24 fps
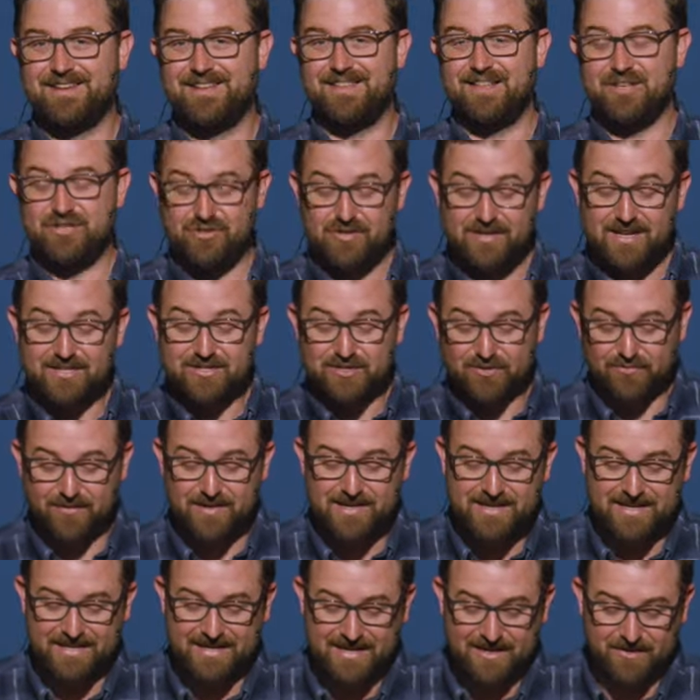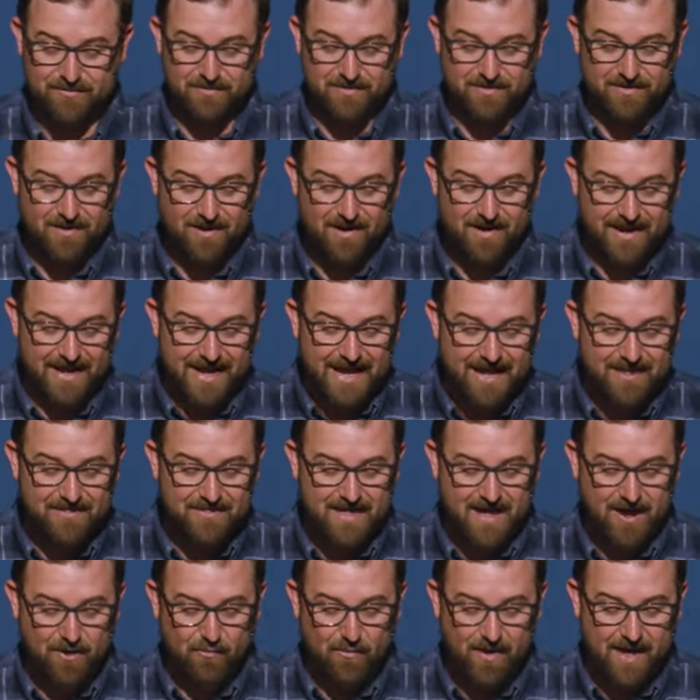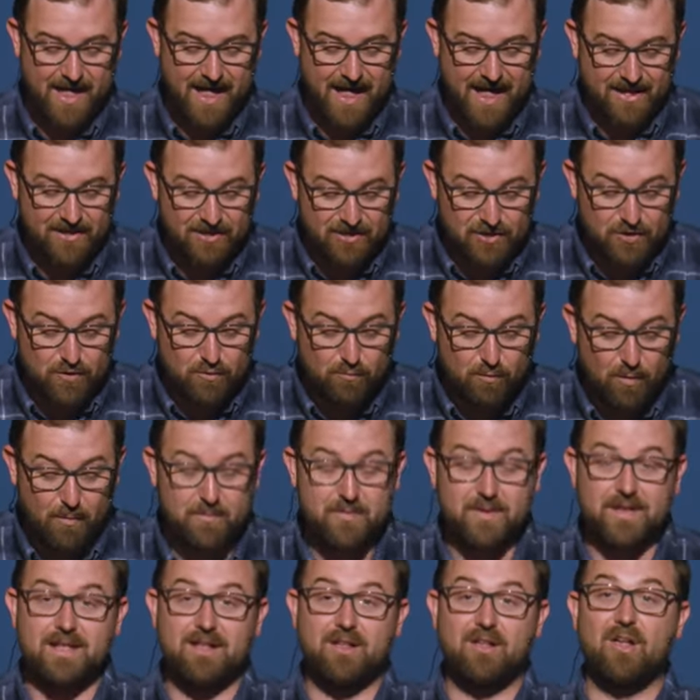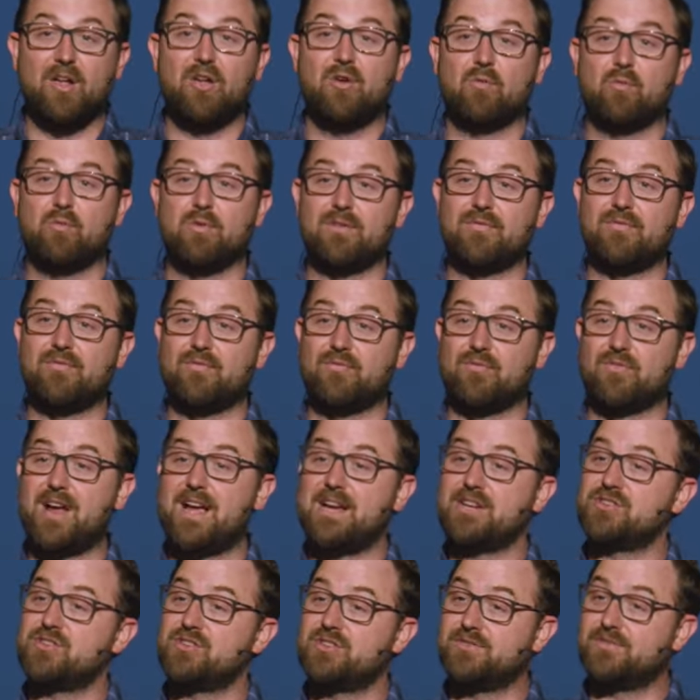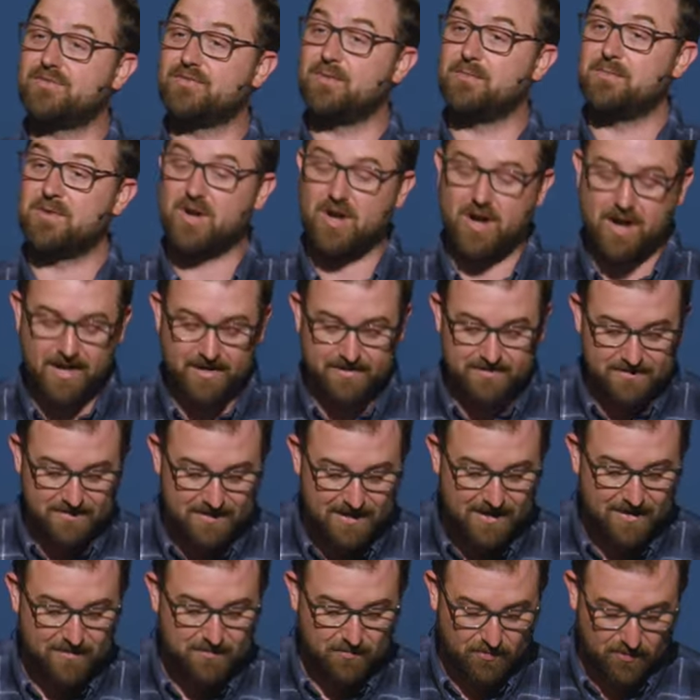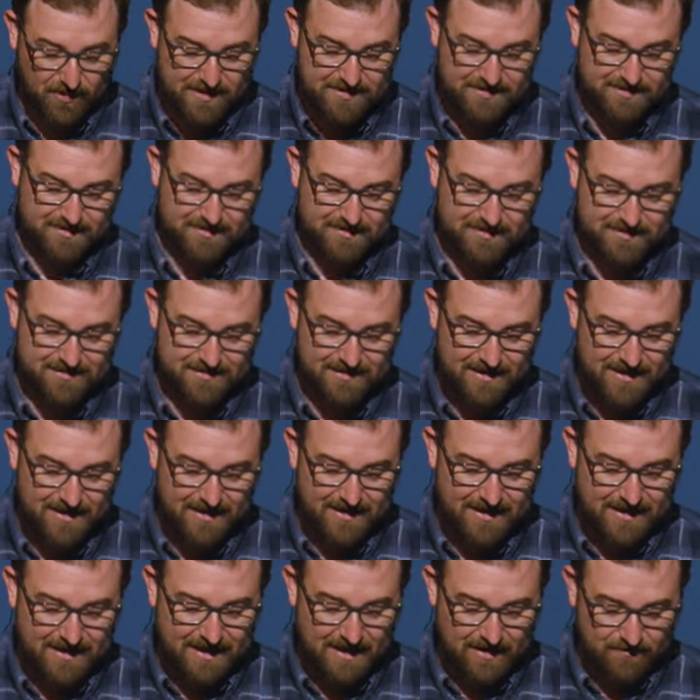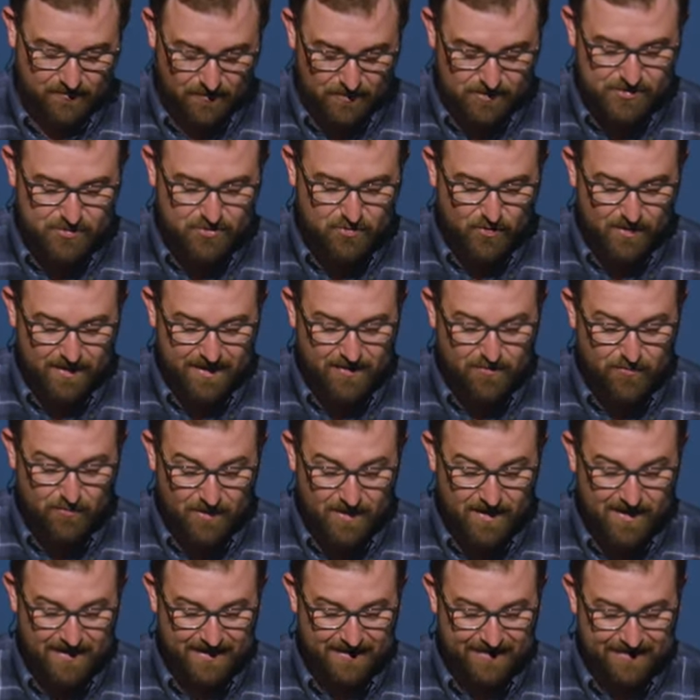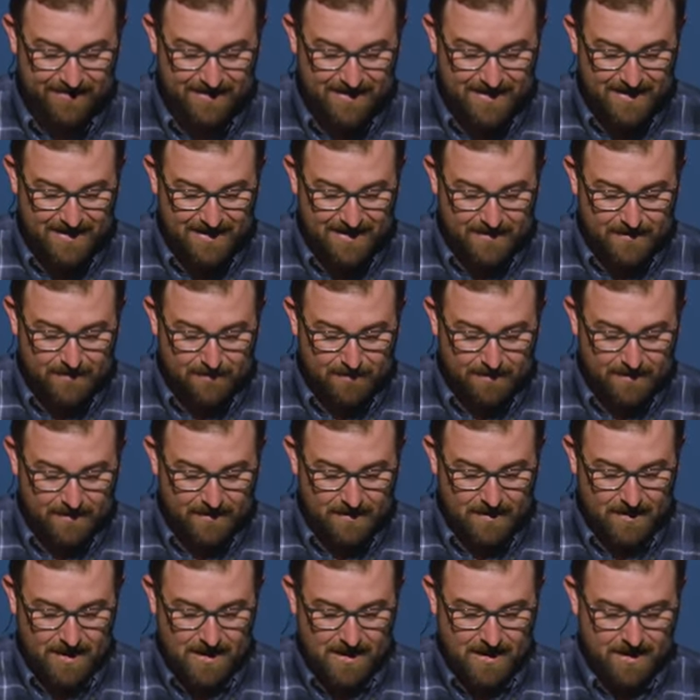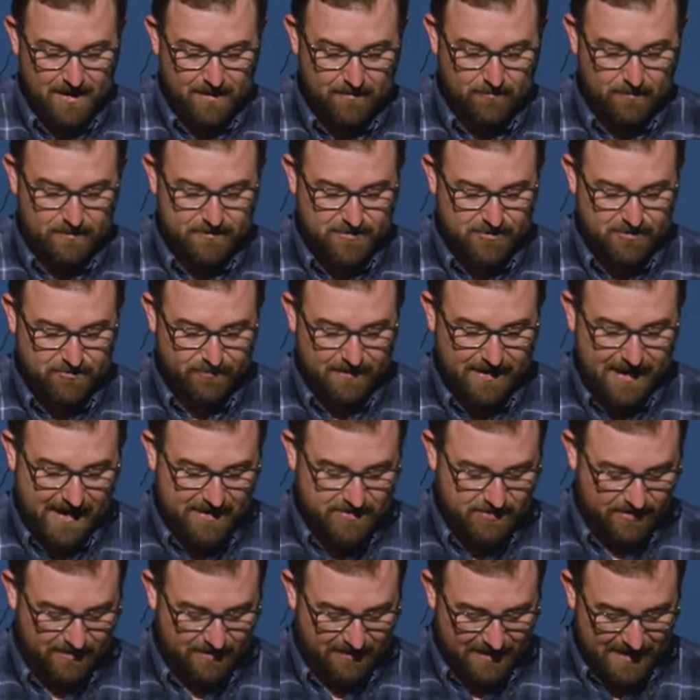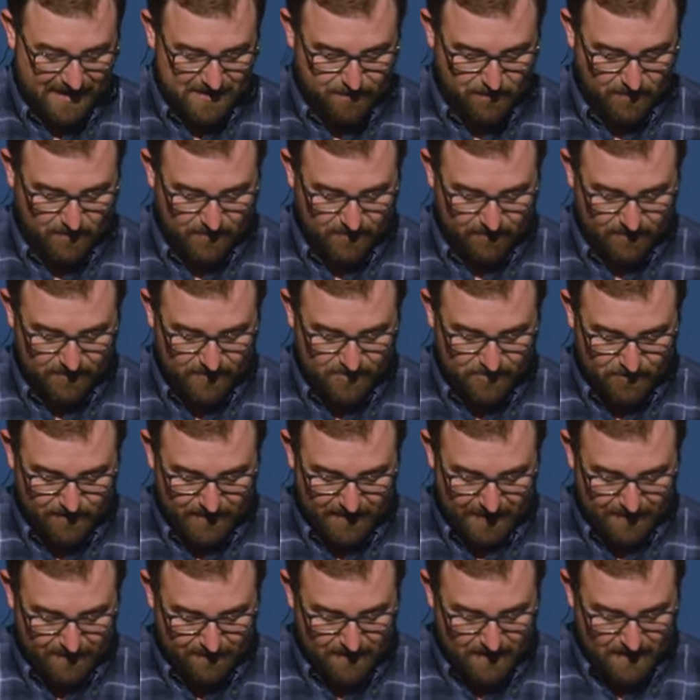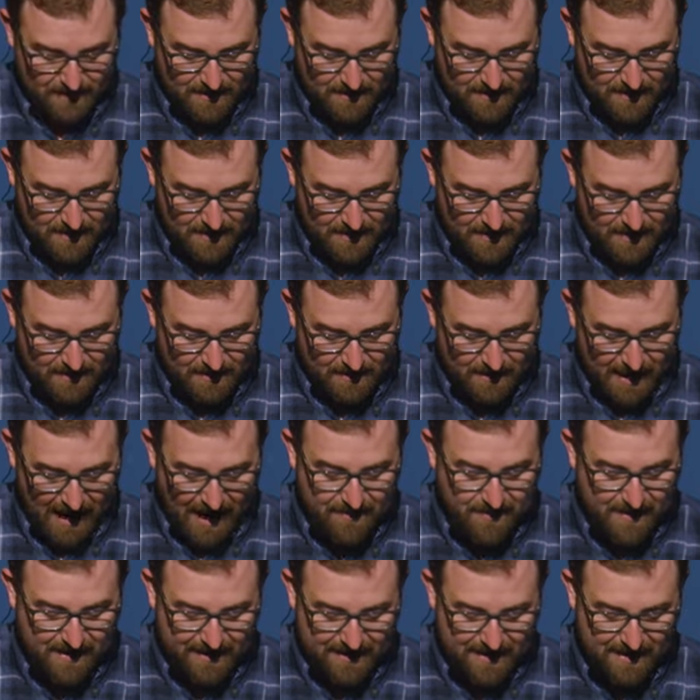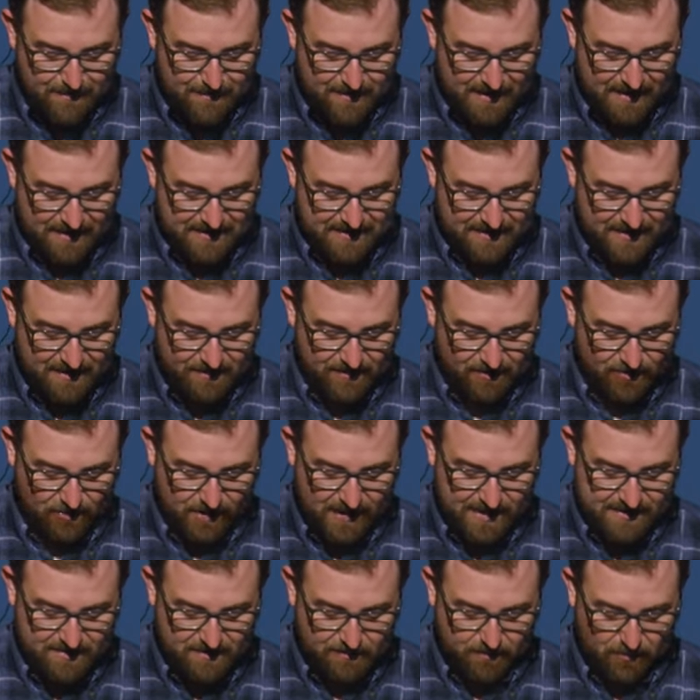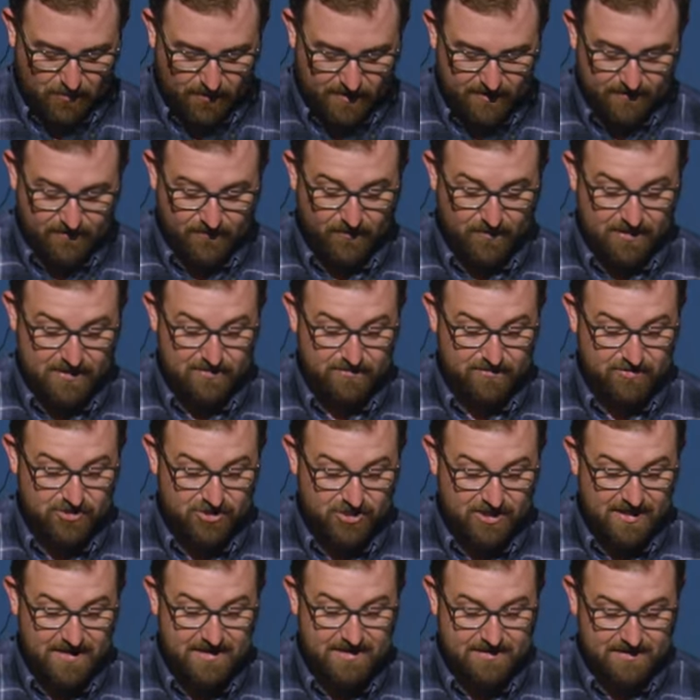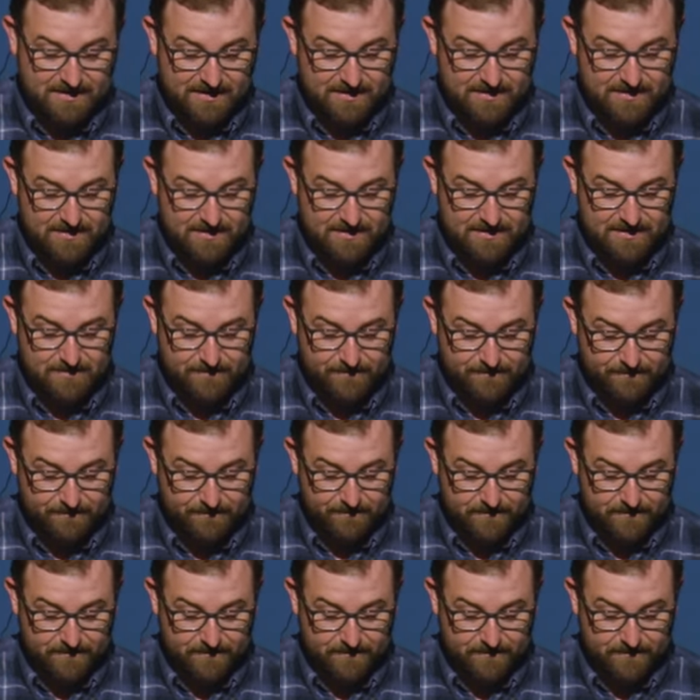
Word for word: That you need to reconnect with God in that way, and you will be refreshed from God's presence. And verse 21, um, let's just read actually the last part of verse 20. Uh, and that he may ascend the Christ appointed for you, Jesus,